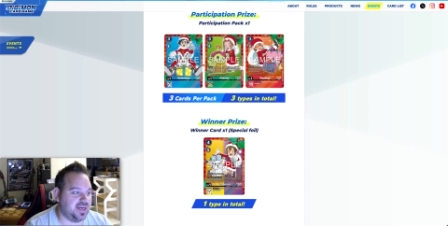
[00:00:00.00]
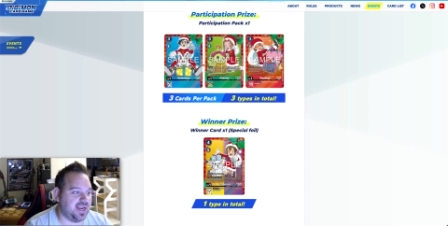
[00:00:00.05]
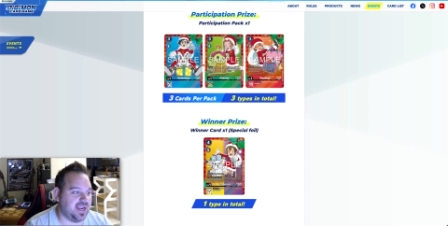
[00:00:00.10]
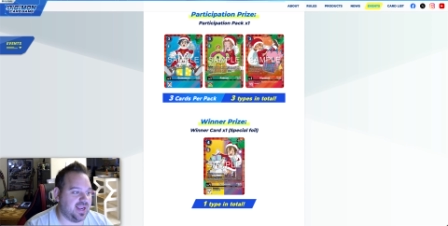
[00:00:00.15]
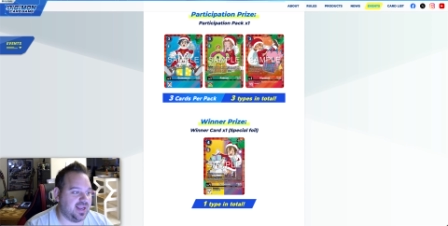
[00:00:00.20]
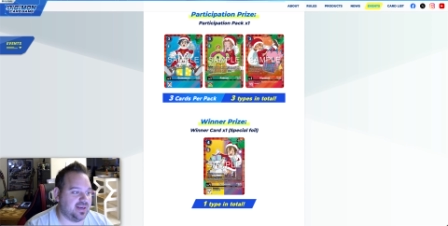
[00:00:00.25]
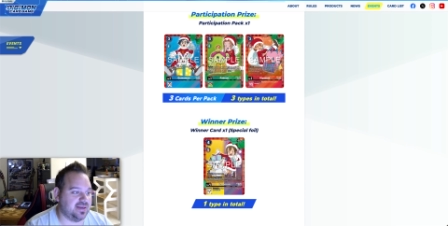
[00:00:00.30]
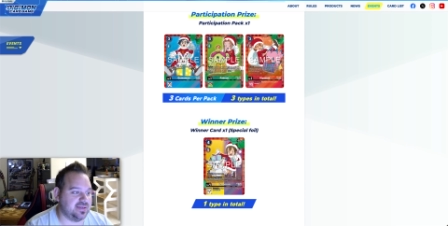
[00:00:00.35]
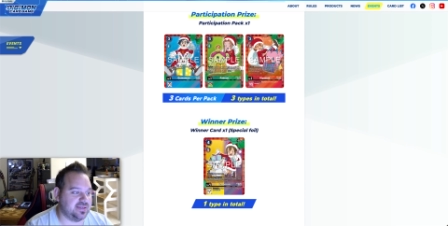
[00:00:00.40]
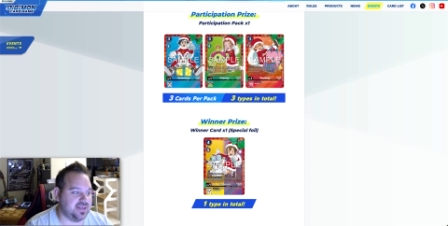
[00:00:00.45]

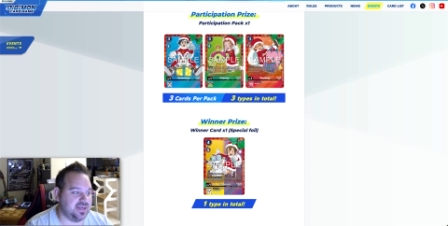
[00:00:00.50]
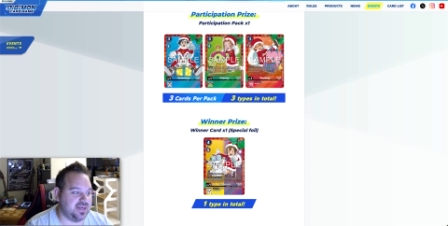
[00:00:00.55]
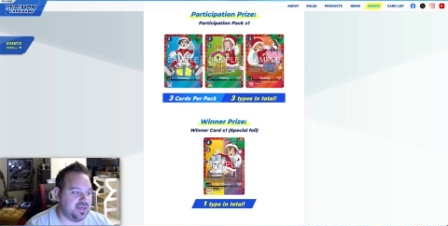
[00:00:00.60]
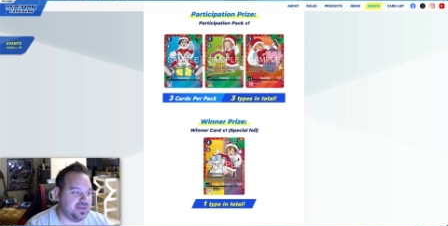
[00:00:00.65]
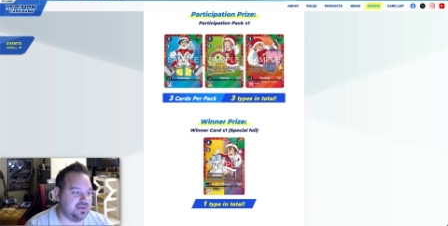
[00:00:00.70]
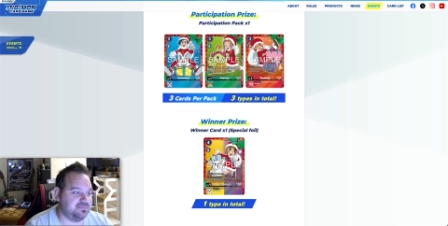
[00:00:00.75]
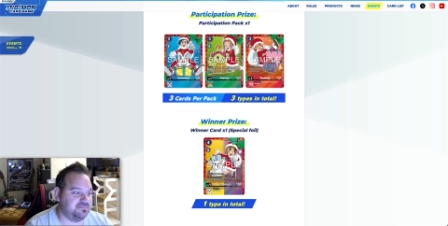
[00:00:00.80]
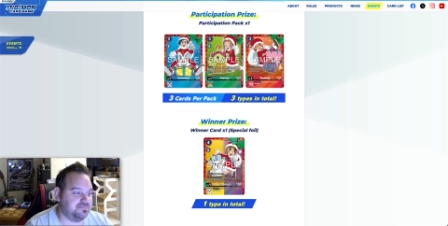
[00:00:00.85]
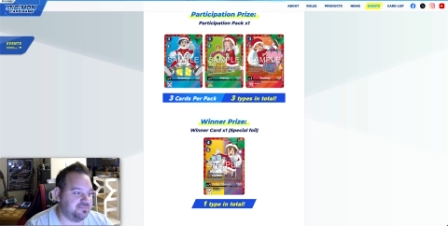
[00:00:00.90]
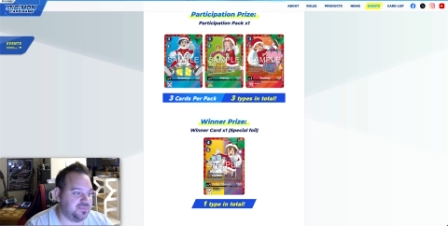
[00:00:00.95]
And
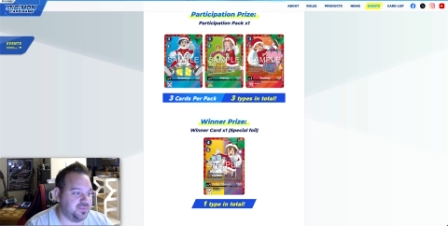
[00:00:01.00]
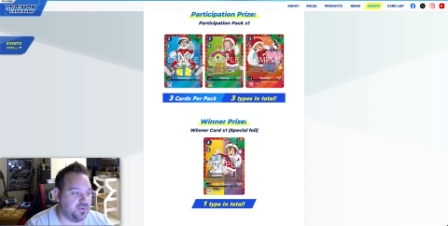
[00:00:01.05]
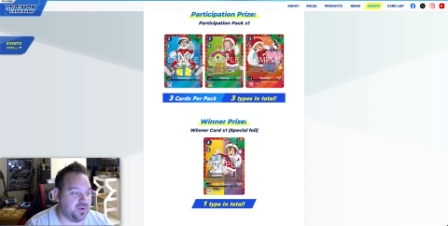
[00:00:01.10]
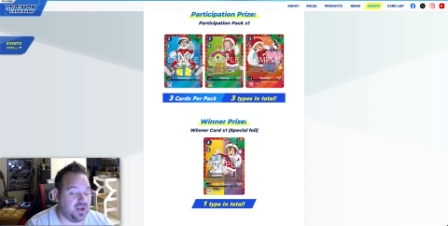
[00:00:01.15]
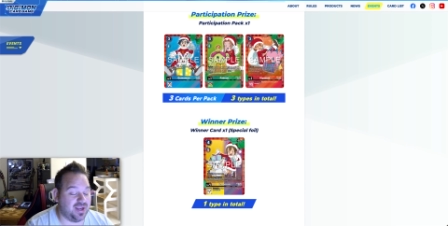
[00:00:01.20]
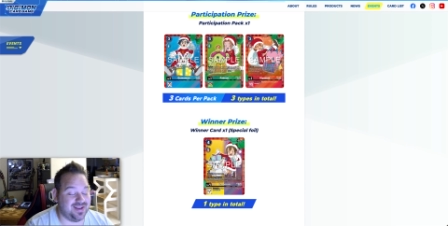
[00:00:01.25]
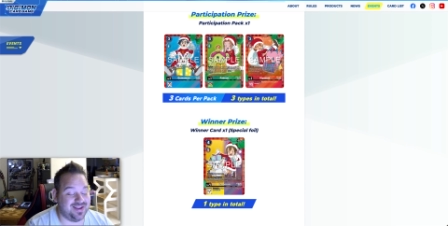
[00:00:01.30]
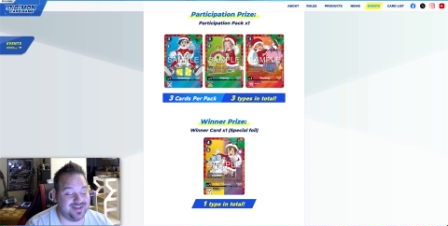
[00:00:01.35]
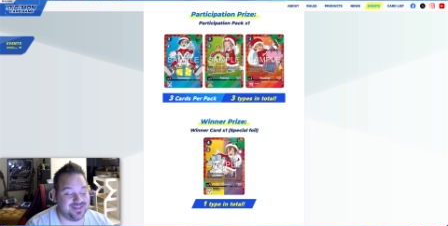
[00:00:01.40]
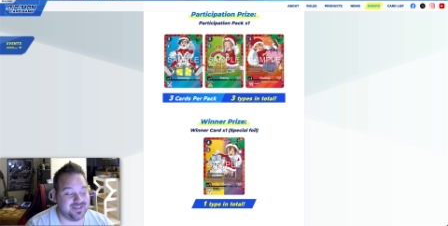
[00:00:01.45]
uh, we've
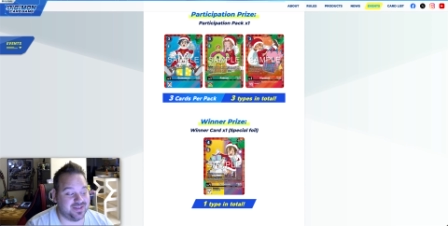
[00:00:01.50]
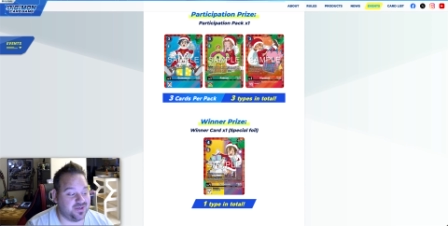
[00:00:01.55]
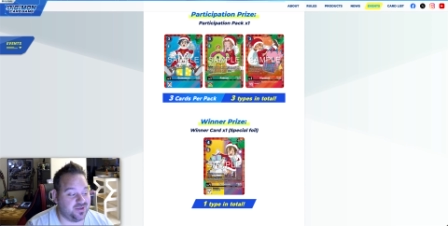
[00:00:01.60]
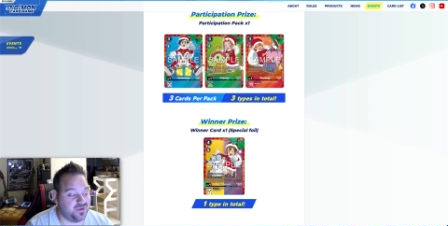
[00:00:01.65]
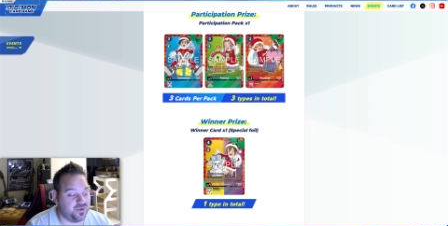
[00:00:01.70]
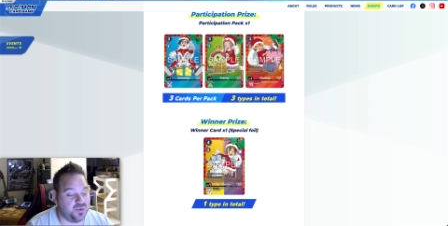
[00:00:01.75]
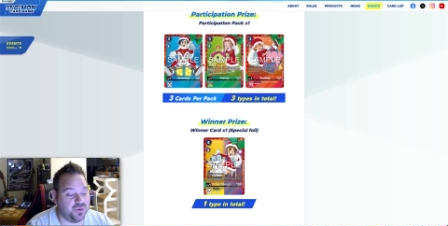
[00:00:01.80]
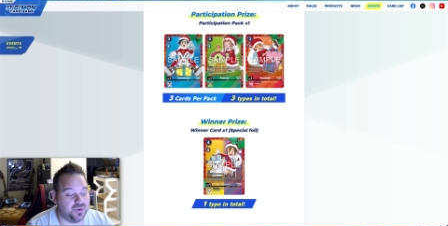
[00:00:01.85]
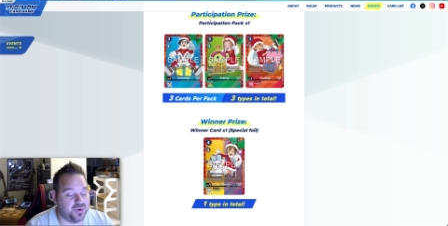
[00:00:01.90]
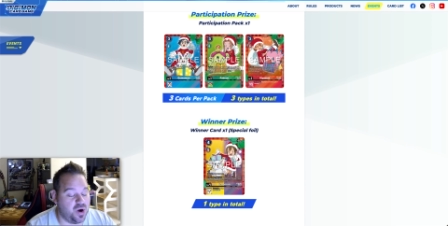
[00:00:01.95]
got lots of
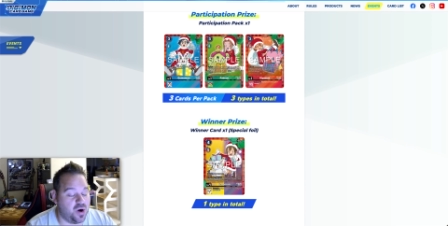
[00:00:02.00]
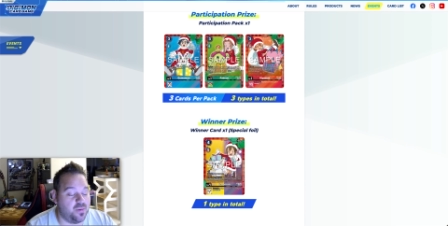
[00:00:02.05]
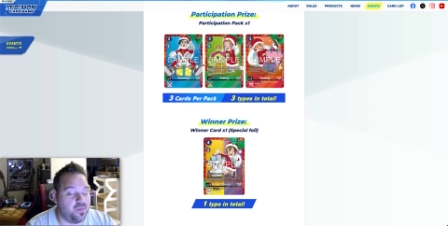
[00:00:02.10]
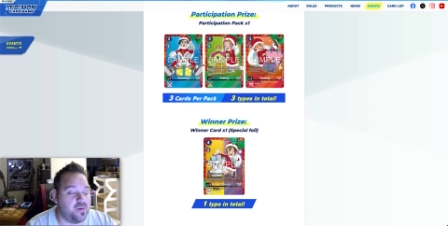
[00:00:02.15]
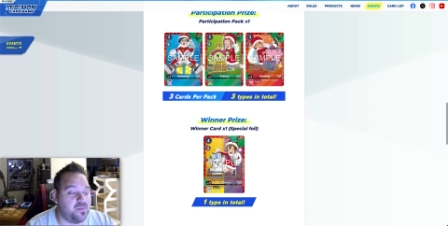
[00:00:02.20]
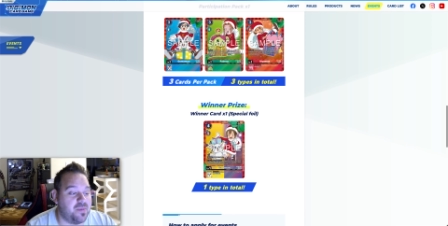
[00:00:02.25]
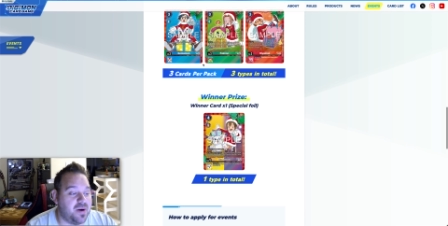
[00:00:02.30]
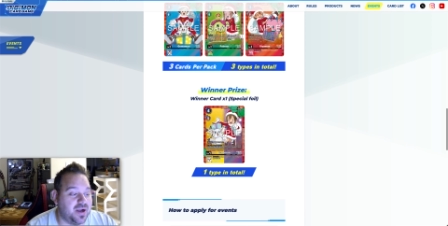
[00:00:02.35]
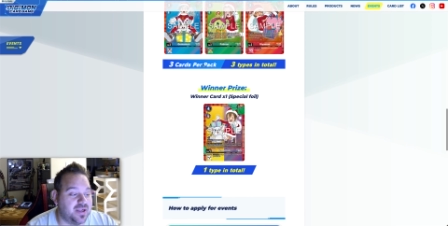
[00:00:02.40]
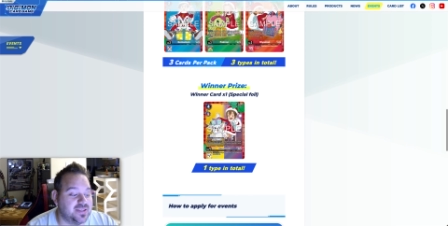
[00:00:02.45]
cool
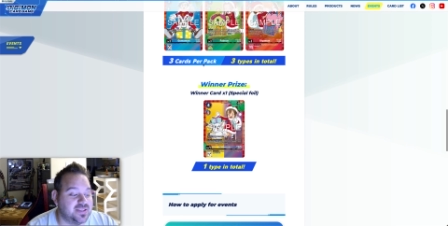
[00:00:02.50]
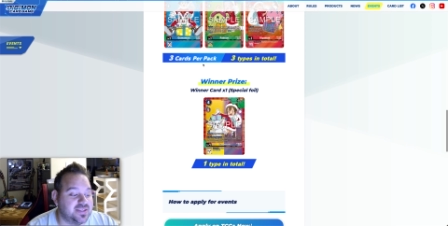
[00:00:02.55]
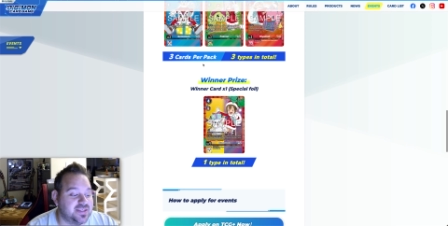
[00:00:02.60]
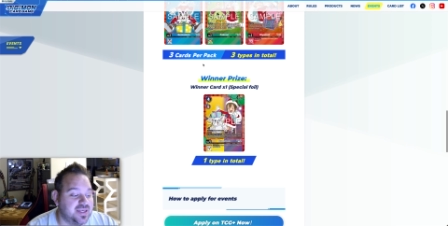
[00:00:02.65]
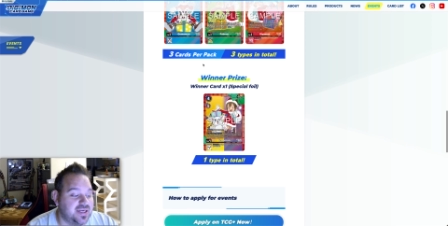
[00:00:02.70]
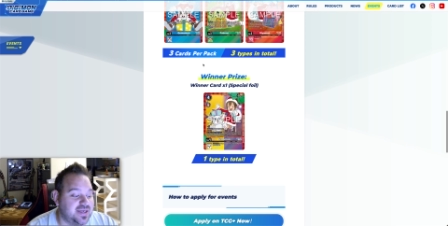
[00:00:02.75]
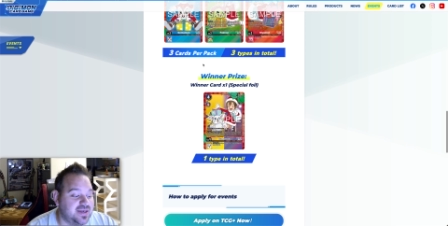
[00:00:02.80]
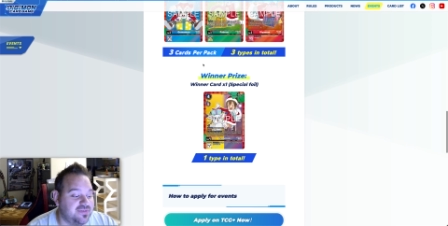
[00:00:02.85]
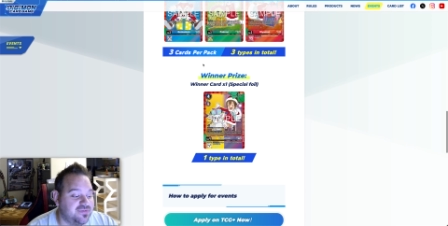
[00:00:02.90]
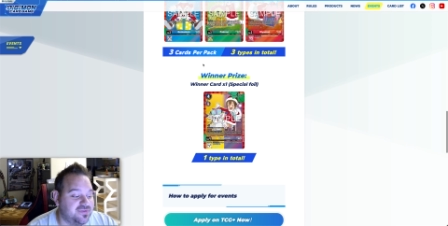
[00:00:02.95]
Gomamons uh,